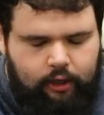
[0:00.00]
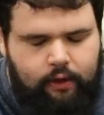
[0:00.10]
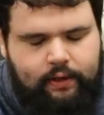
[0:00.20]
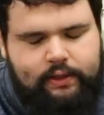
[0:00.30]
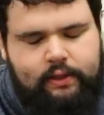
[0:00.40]

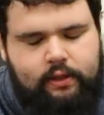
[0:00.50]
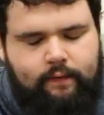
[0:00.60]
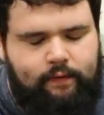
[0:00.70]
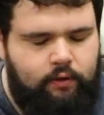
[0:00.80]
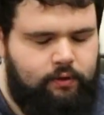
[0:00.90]
no, this is the
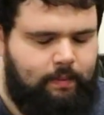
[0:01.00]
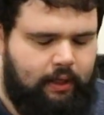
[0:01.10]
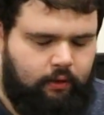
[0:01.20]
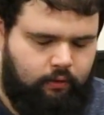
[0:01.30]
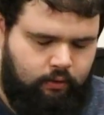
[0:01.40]
fuse
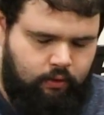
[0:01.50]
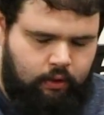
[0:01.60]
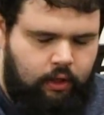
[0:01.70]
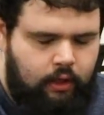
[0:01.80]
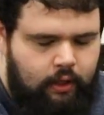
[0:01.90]
panel.
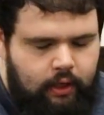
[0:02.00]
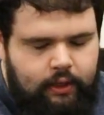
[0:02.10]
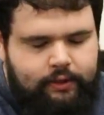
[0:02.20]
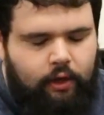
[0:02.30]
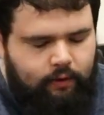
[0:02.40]

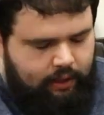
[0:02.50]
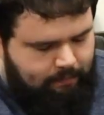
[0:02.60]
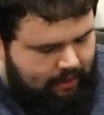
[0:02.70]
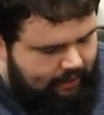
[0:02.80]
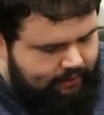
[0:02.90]
So he
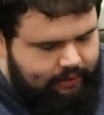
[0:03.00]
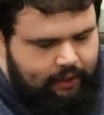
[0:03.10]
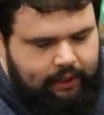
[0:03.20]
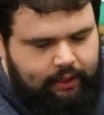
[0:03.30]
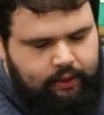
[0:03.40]
makes
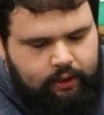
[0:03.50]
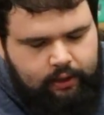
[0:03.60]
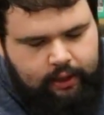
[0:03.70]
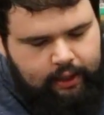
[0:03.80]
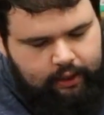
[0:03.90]
like
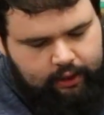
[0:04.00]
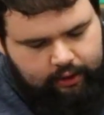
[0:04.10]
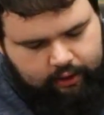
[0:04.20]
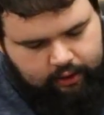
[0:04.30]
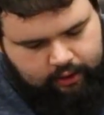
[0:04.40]
a